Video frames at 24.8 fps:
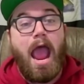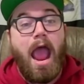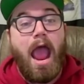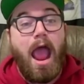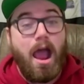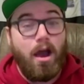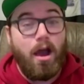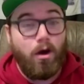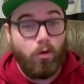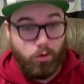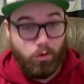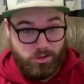
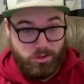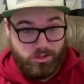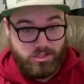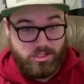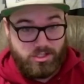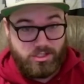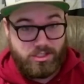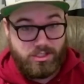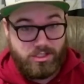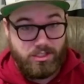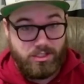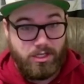
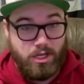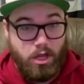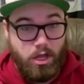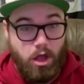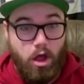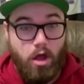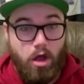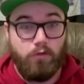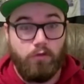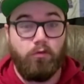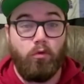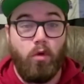hours
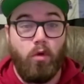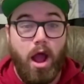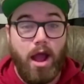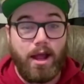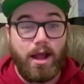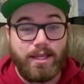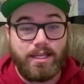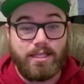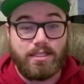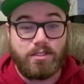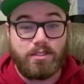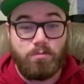of
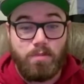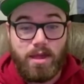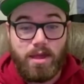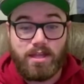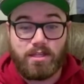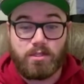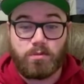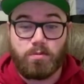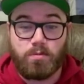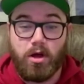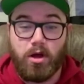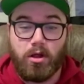Rockies
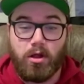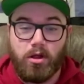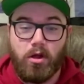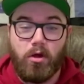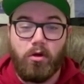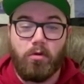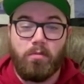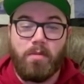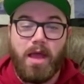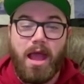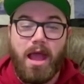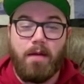baseball
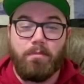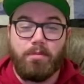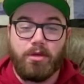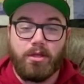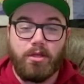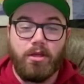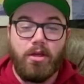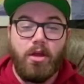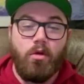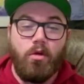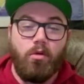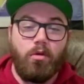home
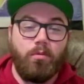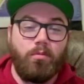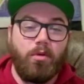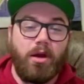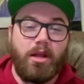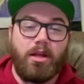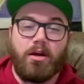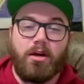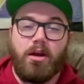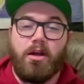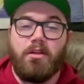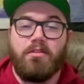happy. We'll
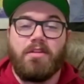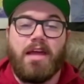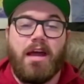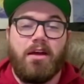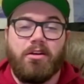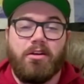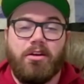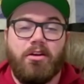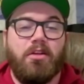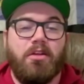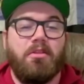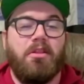break it all
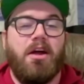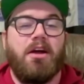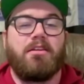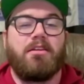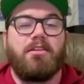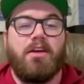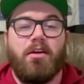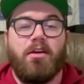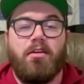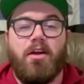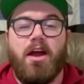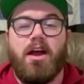down here on
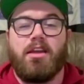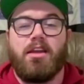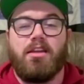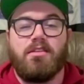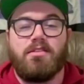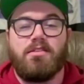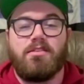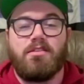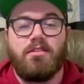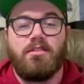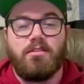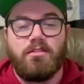Locked On
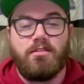Rockies.